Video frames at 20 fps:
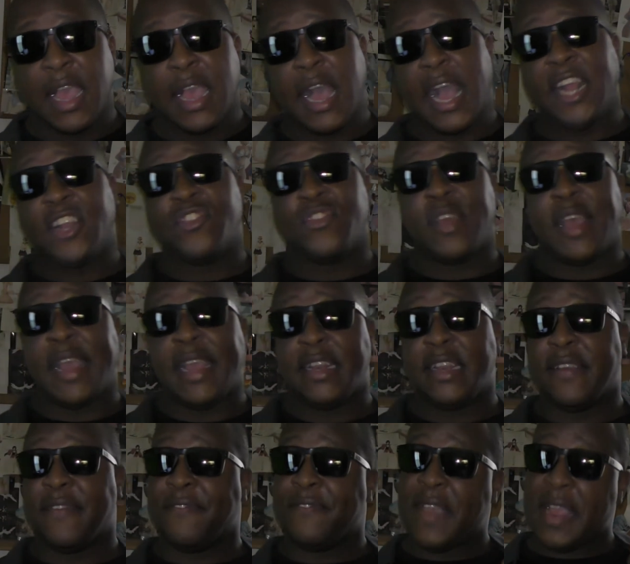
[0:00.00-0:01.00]
I tried
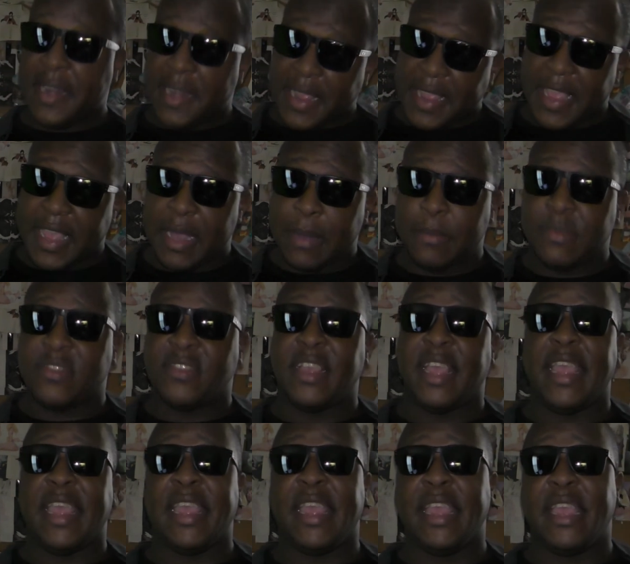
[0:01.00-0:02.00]
defending him,
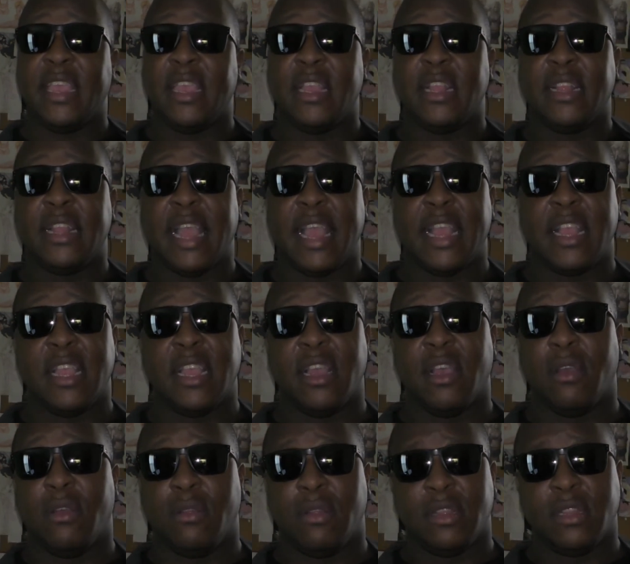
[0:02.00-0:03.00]
saying that,
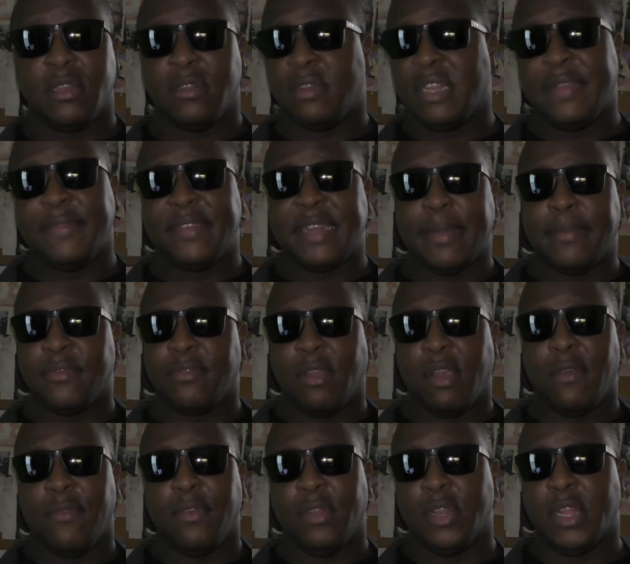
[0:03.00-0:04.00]
leave James
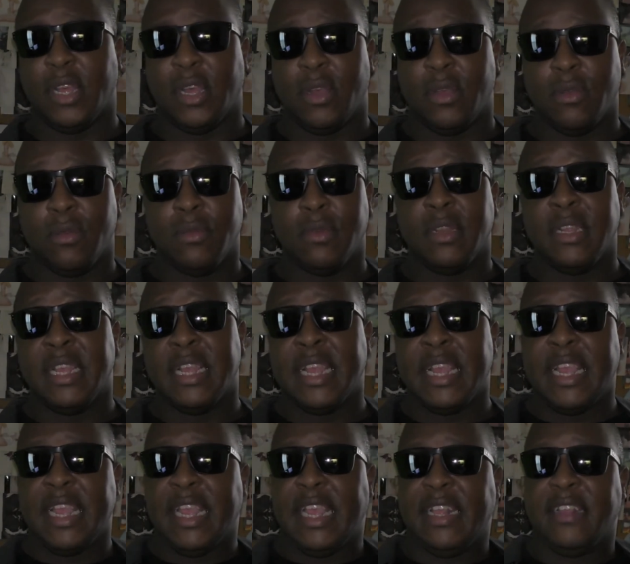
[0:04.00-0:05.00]
Rolfe alone.
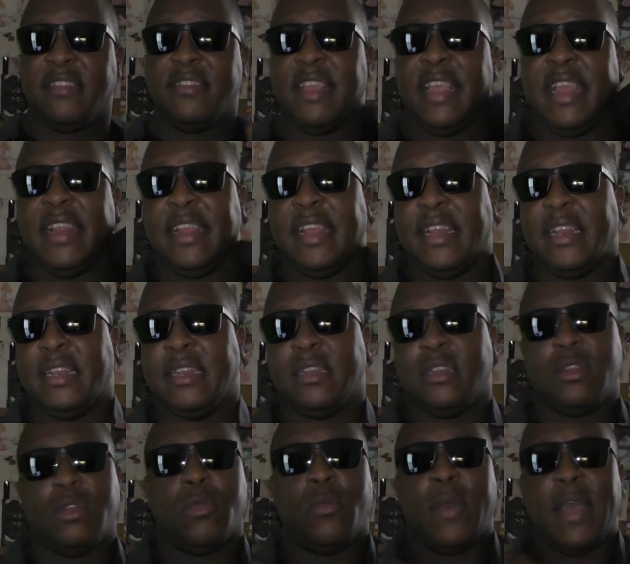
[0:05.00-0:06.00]
He didn't say anything
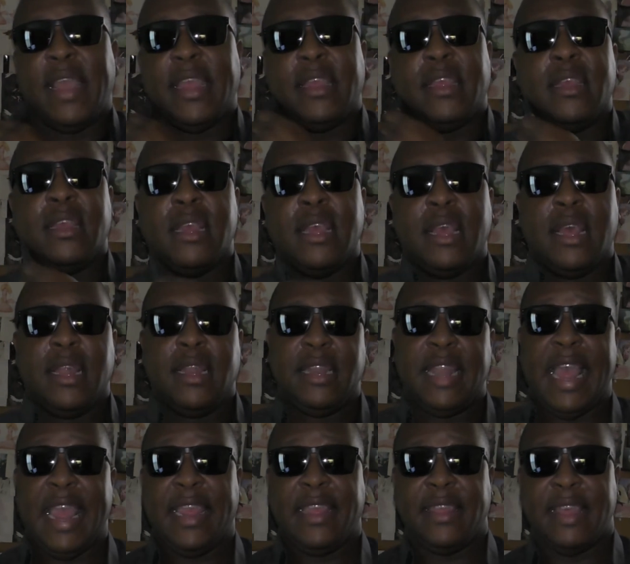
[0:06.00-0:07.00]
quite
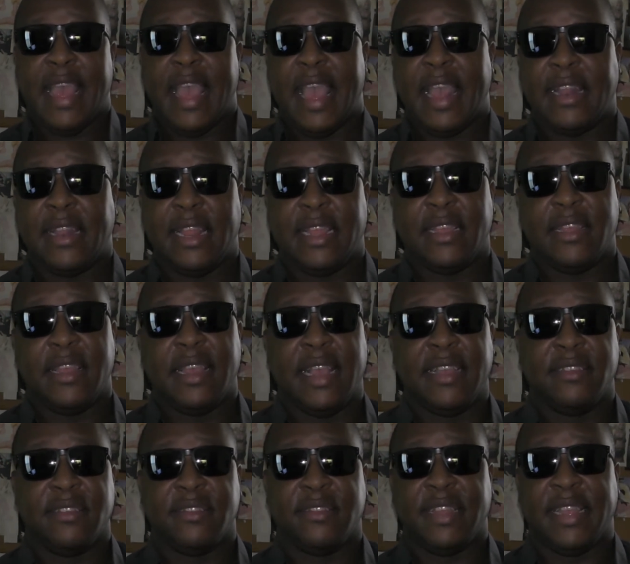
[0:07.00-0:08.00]
like that, like you
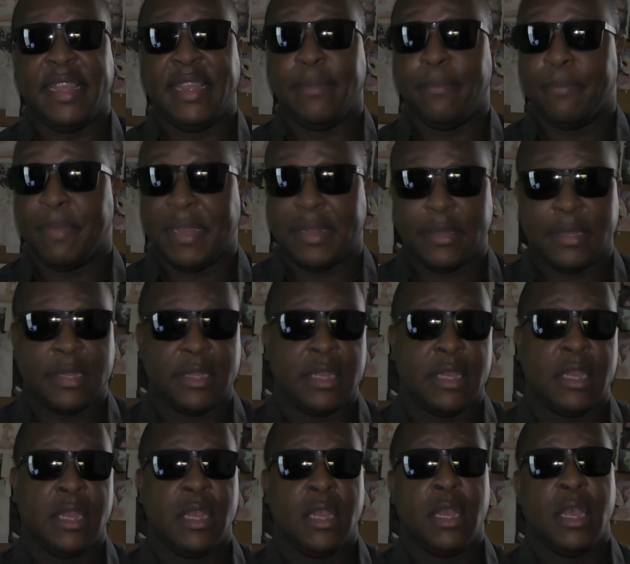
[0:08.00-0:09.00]
guys are saying. But,
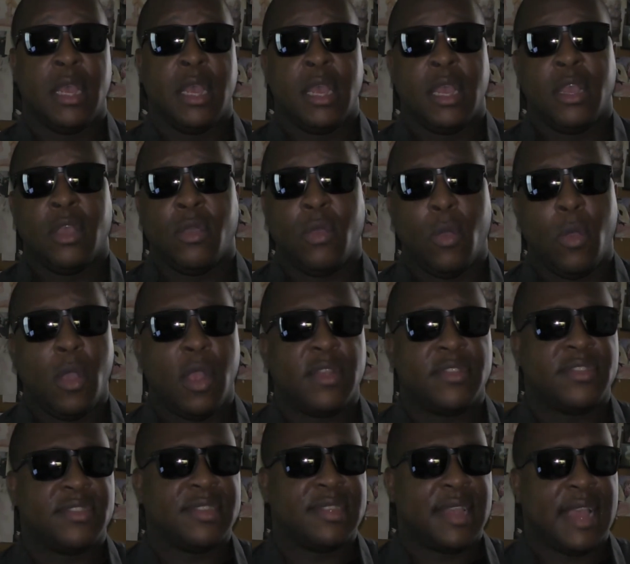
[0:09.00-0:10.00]
of
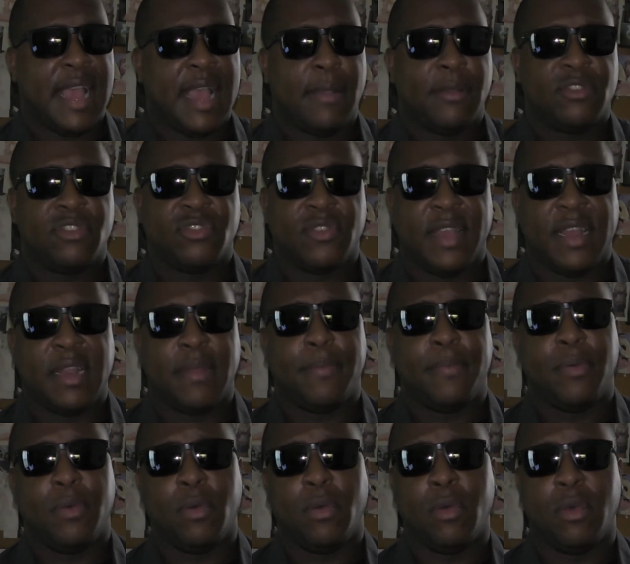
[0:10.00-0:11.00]
course, I was trying to
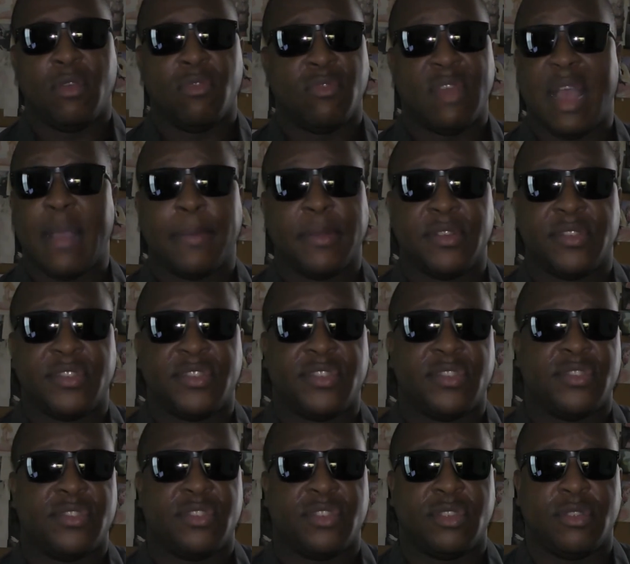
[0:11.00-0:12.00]
pull a Robert
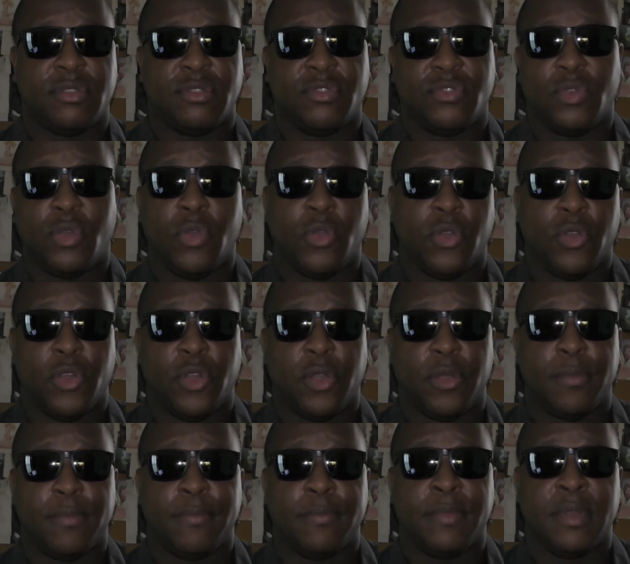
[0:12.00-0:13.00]

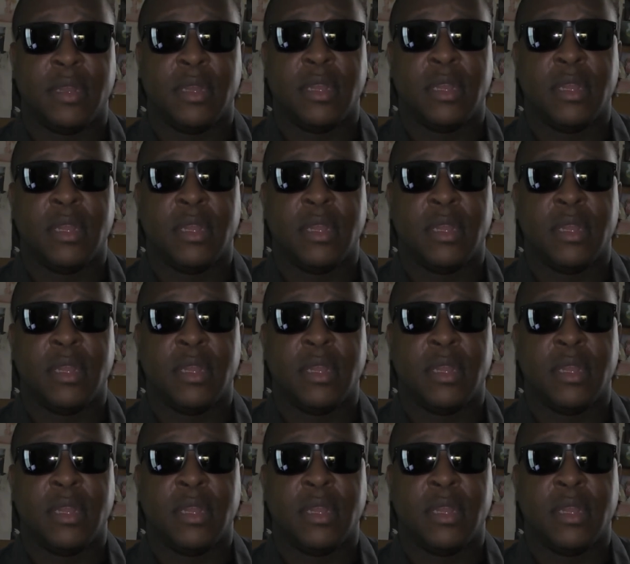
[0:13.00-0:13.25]
Storm,